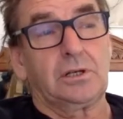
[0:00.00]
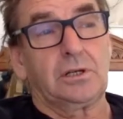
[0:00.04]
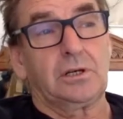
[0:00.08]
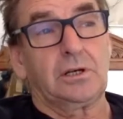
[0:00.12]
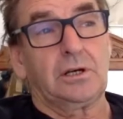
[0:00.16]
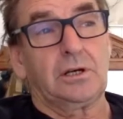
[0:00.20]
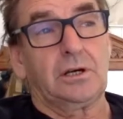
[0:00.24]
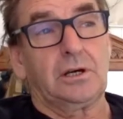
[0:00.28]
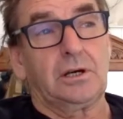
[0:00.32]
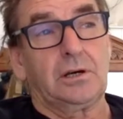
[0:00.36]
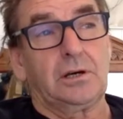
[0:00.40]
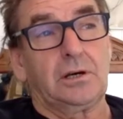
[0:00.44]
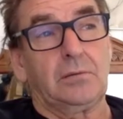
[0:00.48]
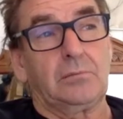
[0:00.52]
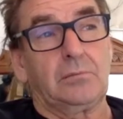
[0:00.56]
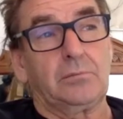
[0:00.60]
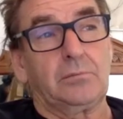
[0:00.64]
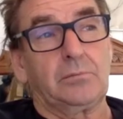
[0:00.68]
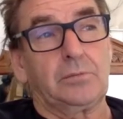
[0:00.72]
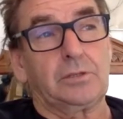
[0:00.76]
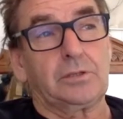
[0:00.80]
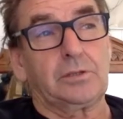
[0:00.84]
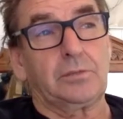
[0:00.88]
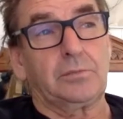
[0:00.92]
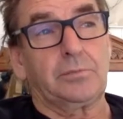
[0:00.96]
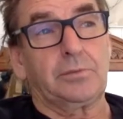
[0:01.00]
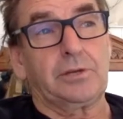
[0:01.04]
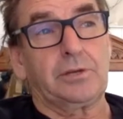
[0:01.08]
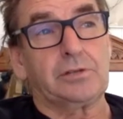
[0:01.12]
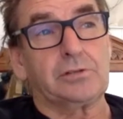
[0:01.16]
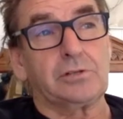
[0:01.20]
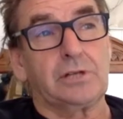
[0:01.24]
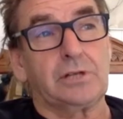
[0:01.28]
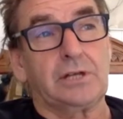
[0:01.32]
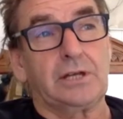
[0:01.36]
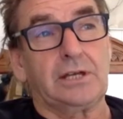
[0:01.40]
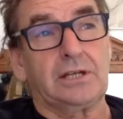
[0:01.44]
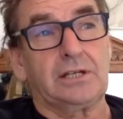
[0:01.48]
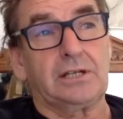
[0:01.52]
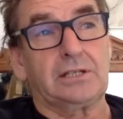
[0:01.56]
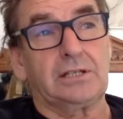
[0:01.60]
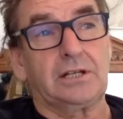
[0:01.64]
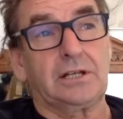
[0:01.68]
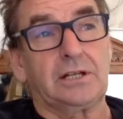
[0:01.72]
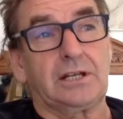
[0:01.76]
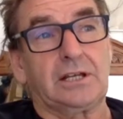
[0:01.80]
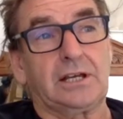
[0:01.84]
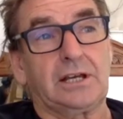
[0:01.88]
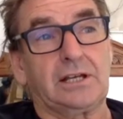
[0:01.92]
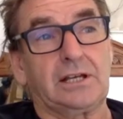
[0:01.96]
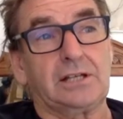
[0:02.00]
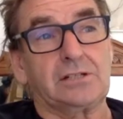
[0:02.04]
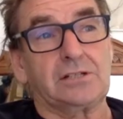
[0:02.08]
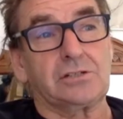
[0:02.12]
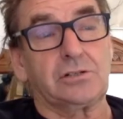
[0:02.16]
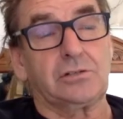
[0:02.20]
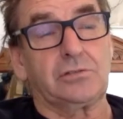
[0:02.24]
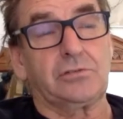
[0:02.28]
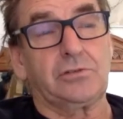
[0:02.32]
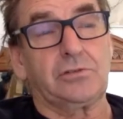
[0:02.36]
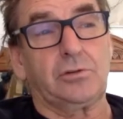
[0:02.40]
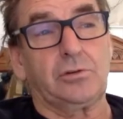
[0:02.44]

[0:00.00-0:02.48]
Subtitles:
it depends on how you dedicate yourself.